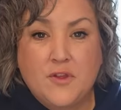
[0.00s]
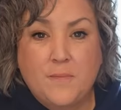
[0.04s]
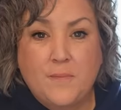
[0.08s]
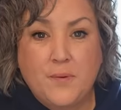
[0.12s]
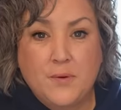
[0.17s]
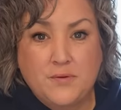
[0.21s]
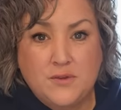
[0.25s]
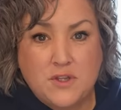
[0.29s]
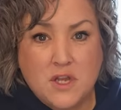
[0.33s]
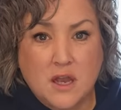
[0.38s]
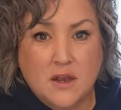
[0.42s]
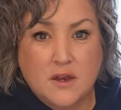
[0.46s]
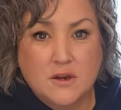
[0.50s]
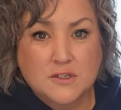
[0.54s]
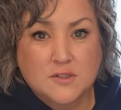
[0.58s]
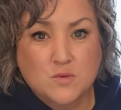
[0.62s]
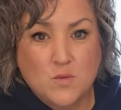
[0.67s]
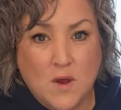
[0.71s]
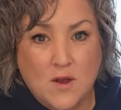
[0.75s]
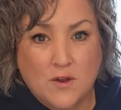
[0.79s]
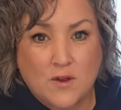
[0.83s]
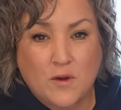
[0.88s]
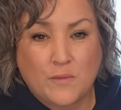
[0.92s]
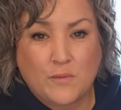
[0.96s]
The
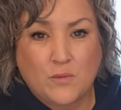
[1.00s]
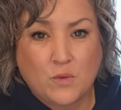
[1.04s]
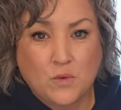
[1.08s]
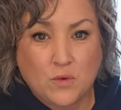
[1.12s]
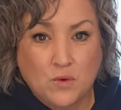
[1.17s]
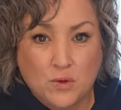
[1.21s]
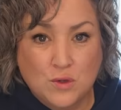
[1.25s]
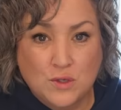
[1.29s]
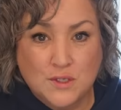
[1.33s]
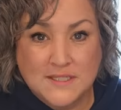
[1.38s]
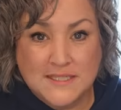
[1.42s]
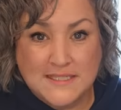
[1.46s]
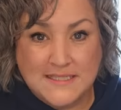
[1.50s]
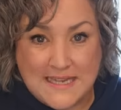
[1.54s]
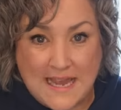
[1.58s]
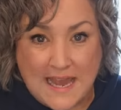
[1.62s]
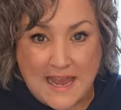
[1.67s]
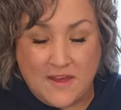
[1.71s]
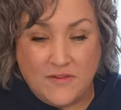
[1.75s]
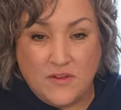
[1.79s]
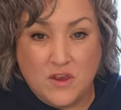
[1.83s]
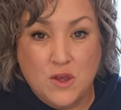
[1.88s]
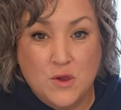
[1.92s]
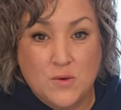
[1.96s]
Boondockers Welcome rules
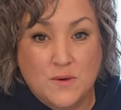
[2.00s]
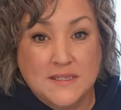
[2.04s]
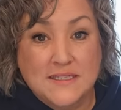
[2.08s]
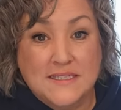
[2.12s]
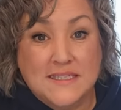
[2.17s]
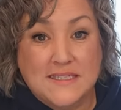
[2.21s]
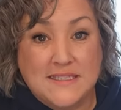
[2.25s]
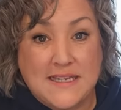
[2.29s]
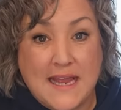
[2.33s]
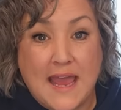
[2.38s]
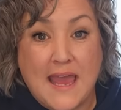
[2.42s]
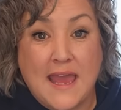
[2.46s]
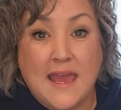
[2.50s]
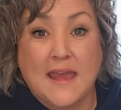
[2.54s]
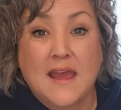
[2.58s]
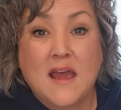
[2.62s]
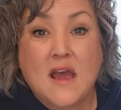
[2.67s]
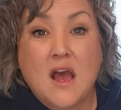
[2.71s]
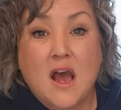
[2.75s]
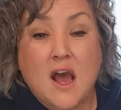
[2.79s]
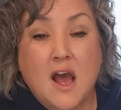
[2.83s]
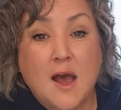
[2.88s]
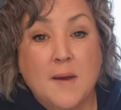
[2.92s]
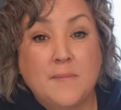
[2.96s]
say that you can stay
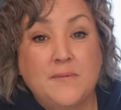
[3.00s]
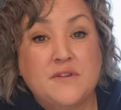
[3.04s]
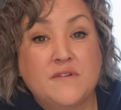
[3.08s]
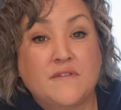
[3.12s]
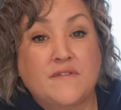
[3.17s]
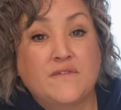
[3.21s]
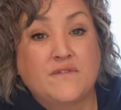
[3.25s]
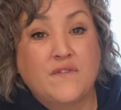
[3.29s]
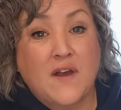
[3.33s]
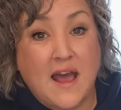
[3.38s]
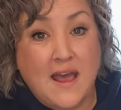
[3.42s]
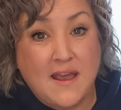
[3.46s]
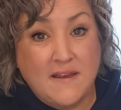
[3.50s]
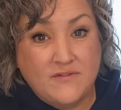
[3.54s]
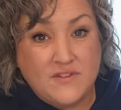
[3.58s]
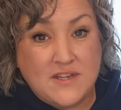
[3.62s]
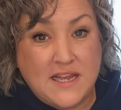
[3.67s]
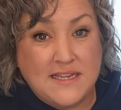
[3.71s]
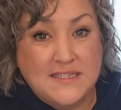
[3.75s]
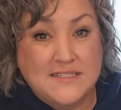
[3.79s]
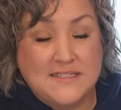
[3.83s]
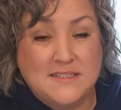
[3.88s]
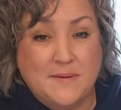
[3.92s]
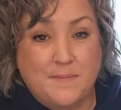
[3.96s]
up to 5
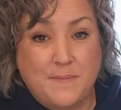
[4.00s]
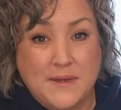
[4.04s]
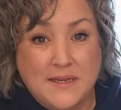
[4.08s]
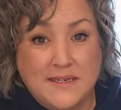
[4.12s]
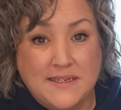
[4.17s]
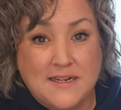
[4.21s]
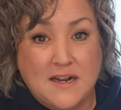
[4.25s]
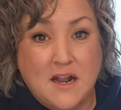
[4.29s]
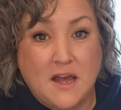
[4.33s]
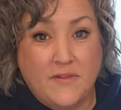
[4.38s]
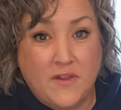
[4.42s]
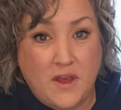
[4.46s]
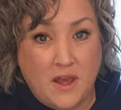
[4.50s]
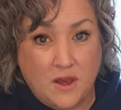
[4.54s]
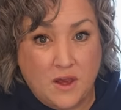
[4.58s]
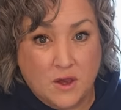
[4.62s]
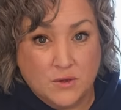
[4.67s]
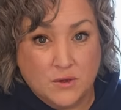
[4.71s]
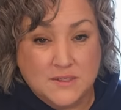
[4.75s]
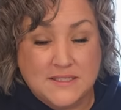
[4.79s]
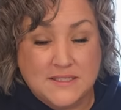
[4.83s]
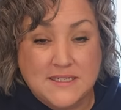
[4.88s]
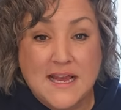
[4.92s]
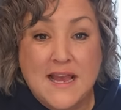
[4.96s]
days depending on the
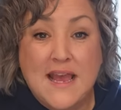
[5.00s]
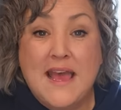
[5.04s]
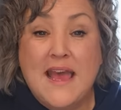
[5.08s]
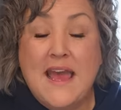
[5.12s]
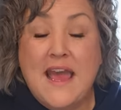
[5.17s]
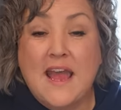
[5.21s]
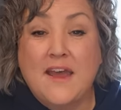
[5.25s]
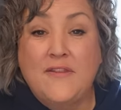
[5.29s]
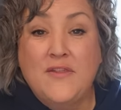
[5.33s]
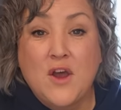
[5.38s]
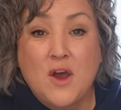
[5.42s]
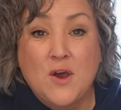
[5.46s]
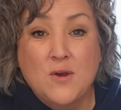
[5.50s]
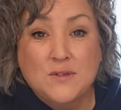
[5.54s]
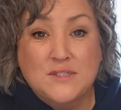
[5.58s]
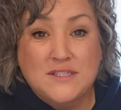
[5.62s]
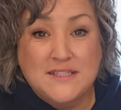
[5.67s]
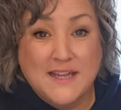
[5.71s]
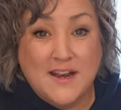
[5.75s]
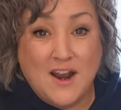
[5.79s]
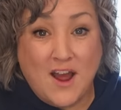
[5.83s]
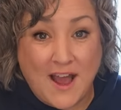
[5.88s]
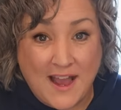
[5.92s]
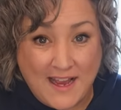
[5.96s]
host, and the
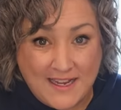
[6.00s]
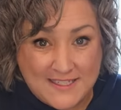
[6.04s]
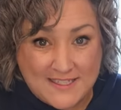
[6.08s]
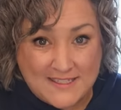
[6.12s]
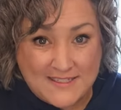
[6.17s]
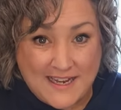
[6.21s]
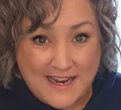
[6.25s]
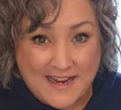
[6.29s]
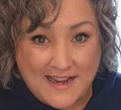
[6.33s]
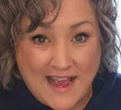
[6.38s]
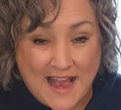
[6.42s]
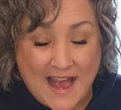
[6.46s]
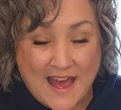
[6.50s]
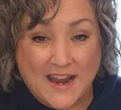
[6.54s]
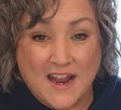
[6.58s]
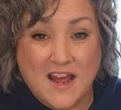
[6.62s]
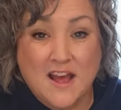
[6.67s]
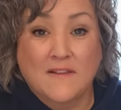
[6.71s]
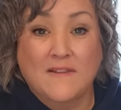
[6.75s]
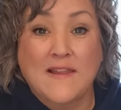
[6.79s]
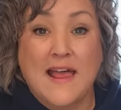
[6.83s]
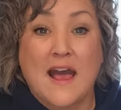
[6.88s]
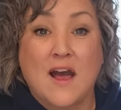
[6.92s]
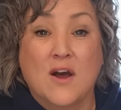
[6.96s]
host that I stayed at
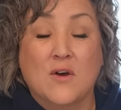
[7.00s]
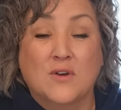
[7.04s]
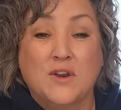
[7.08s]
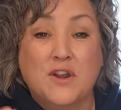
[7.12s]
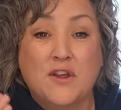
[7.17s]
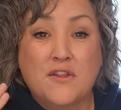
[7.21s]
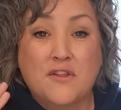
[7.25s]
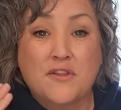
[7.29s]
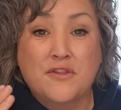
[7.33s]
allowed